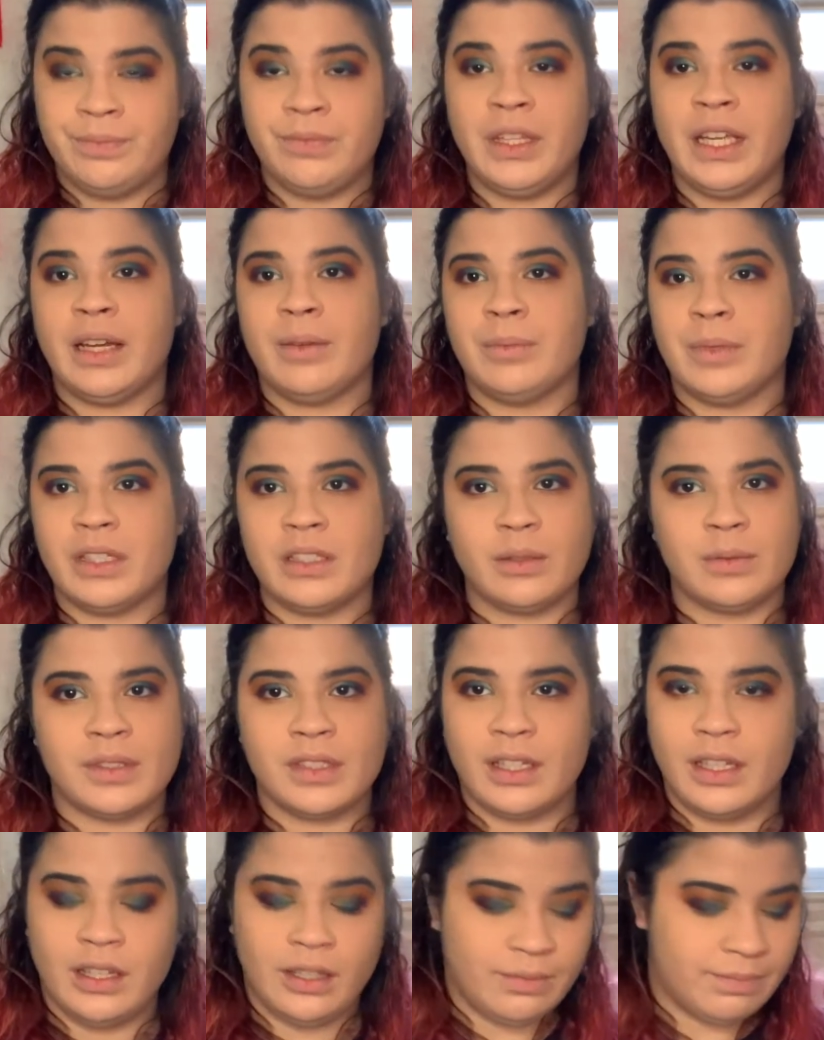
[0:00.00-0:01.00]
Yeah, as I was
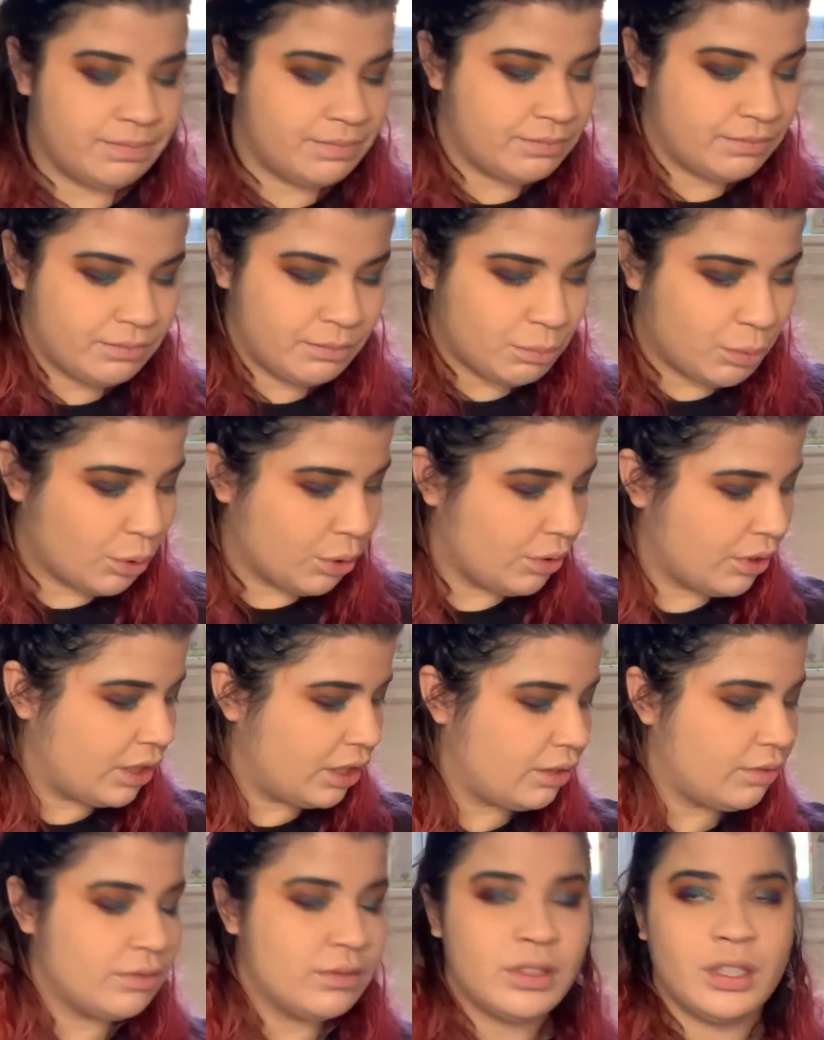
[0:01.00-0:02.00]
saying,
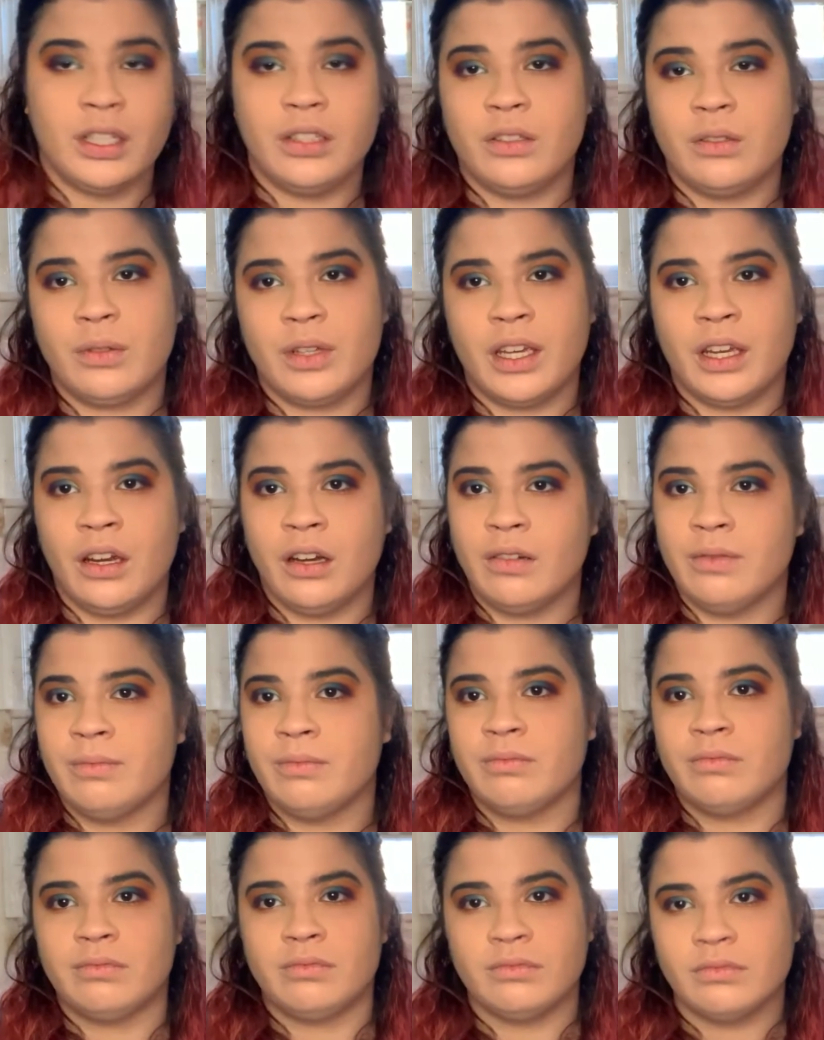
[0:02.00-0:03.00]
boring, I don't care.
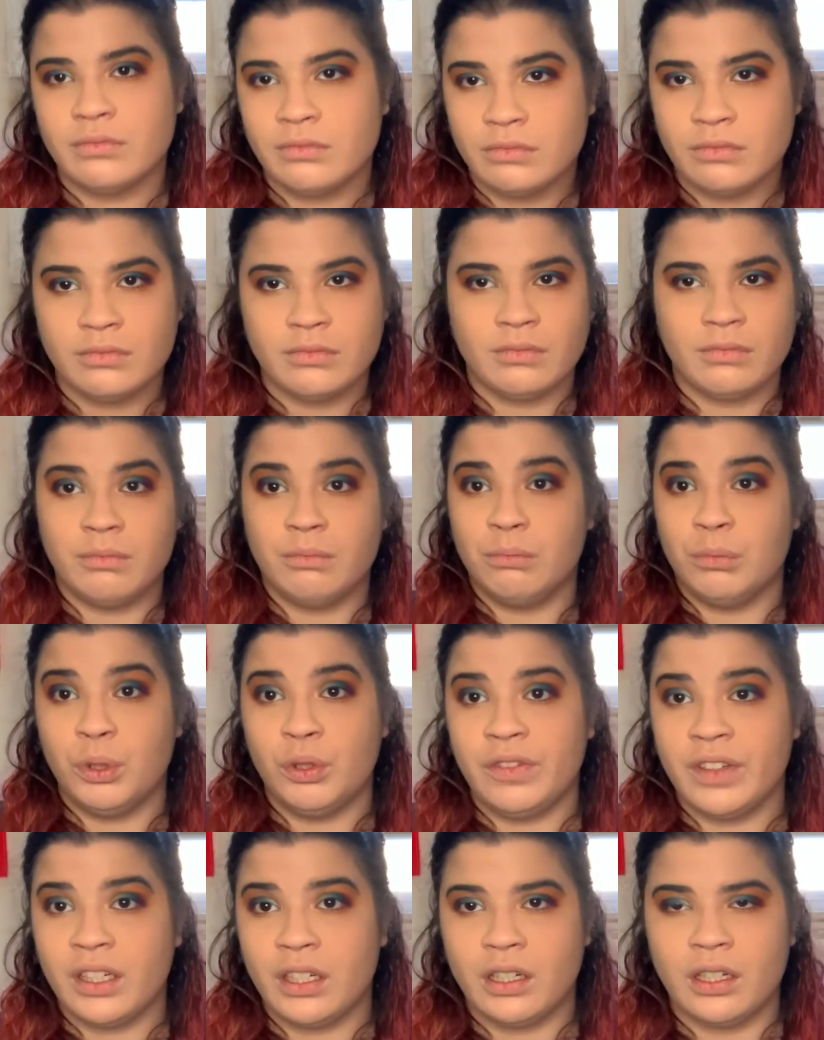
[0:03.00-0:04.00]

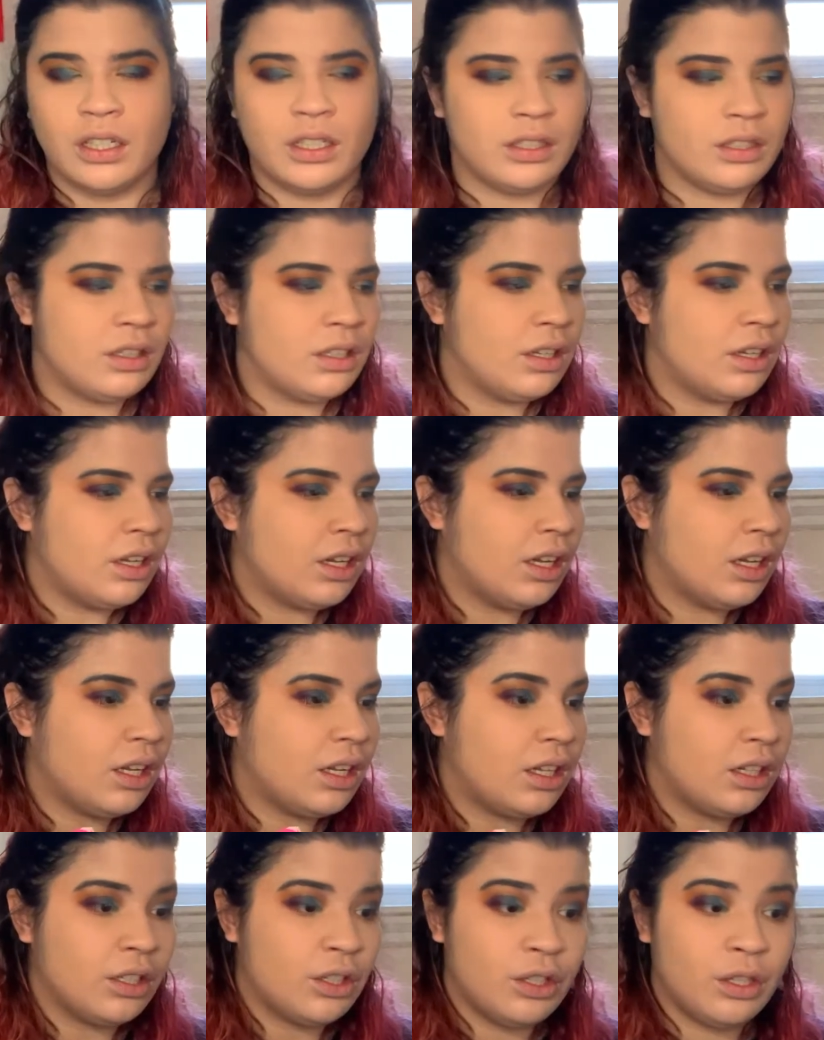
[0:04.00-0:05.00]
Moving on.
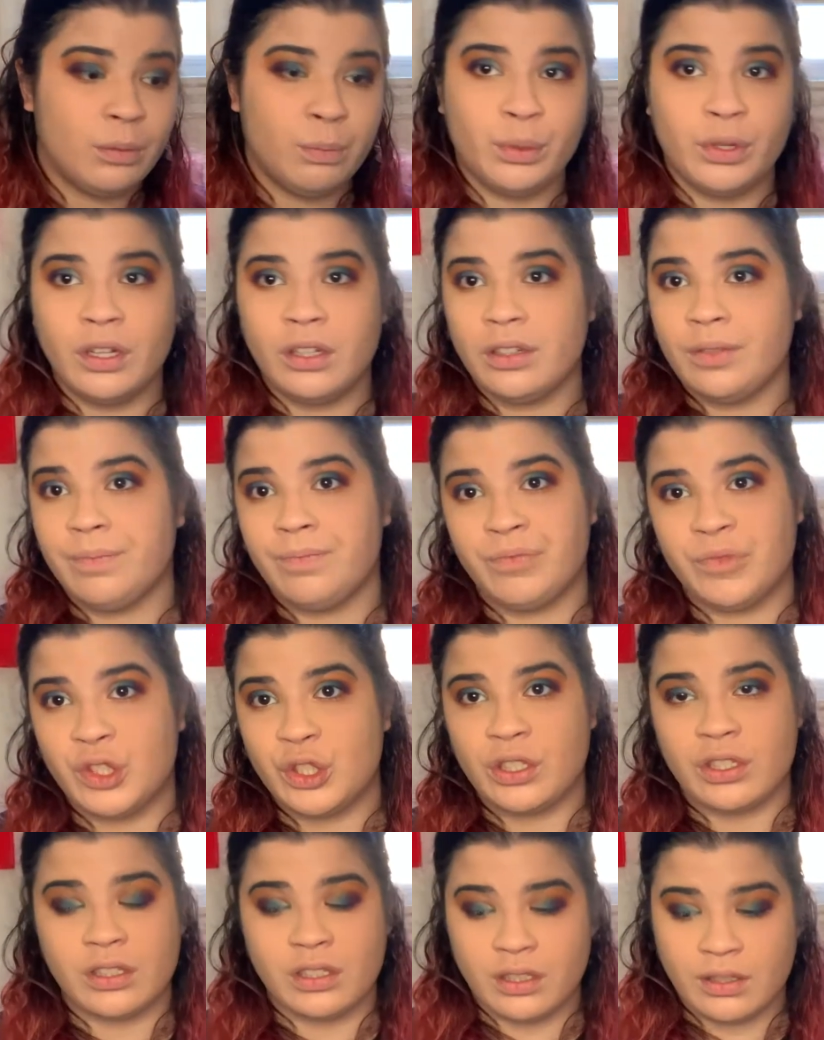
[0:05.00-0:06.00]
Good book,
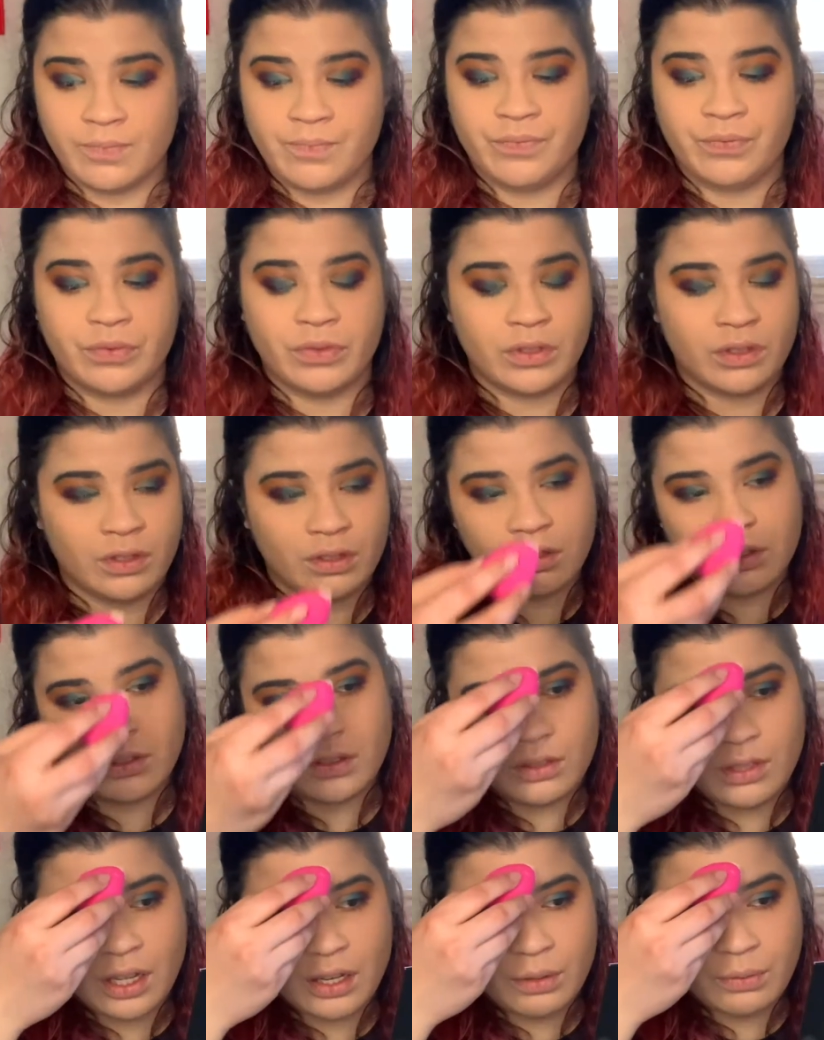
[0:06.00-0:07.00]
just
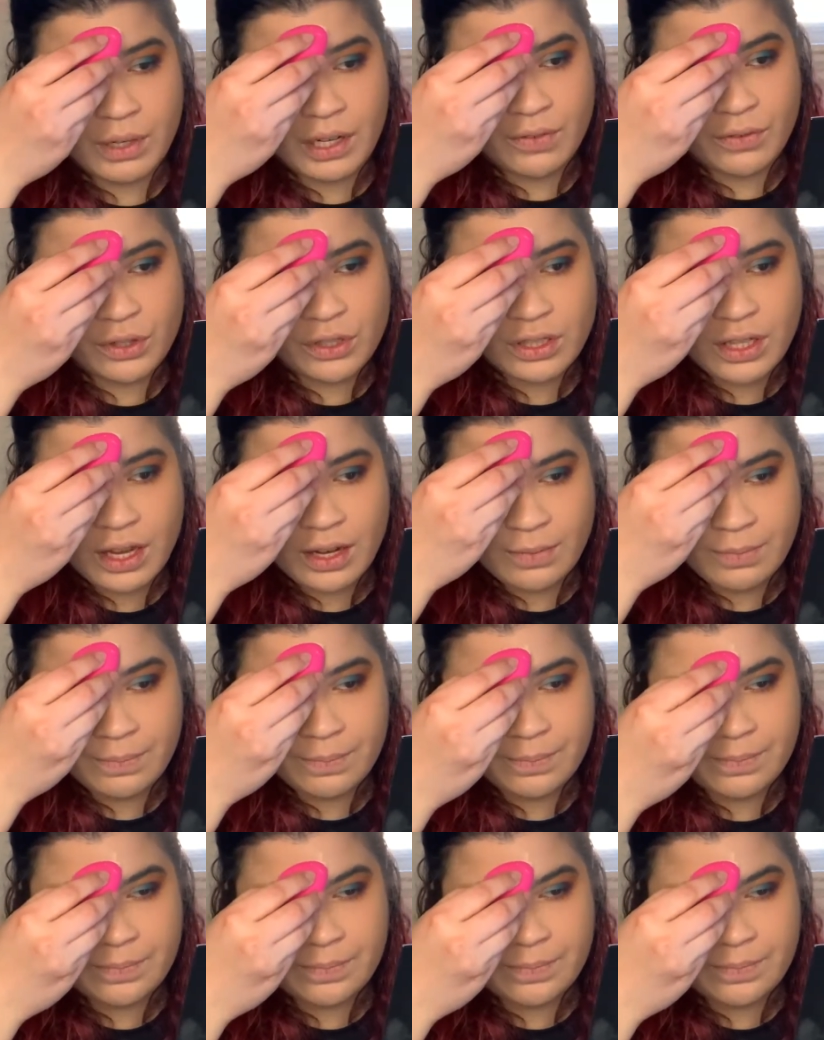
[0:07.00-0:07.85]
not a great first line.